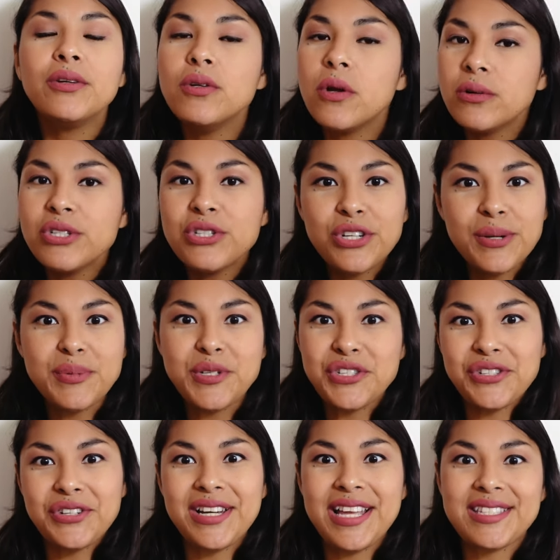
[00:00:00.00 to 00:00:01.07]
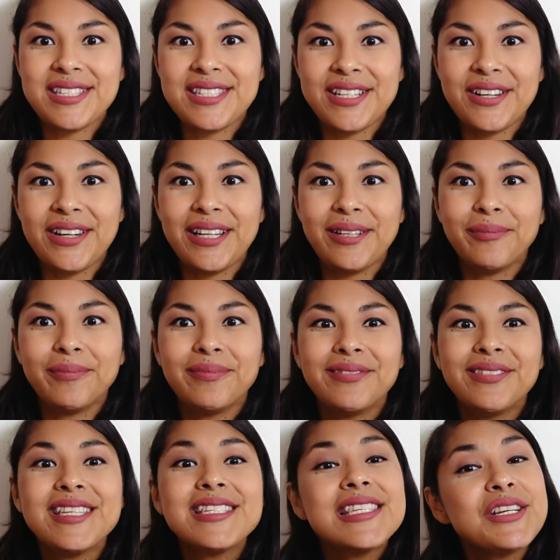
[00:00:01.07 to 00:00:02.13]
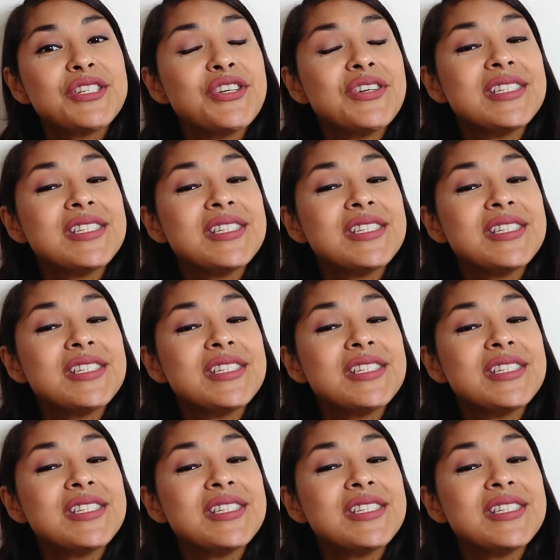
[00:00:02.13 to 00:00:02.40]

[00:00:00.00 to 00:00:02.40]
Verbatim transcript: No descriptions are necessary, the section